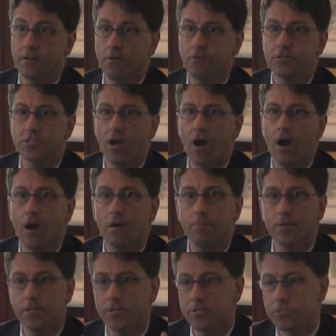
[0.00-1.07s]
And our
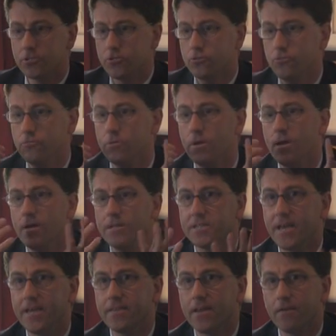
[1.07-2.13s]
job is to
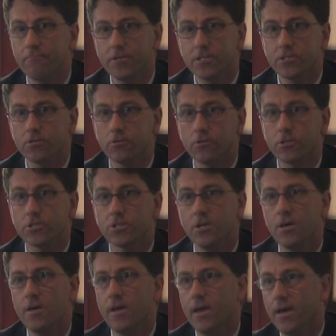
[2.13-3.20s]
take that research
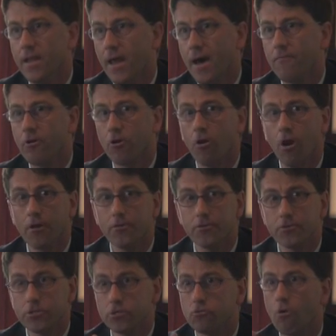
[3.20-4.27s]
and have our
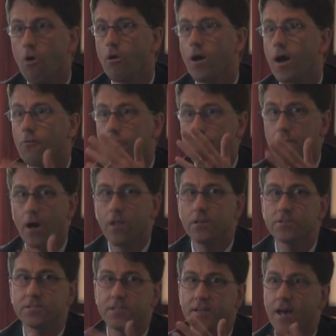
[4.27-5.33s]
authors draw out the
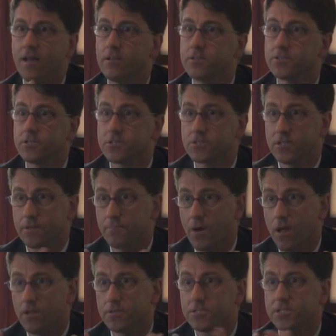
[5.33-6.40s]
policy analysis and
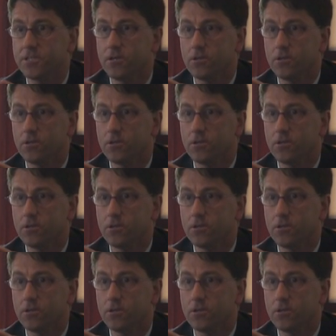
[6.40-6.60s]
policy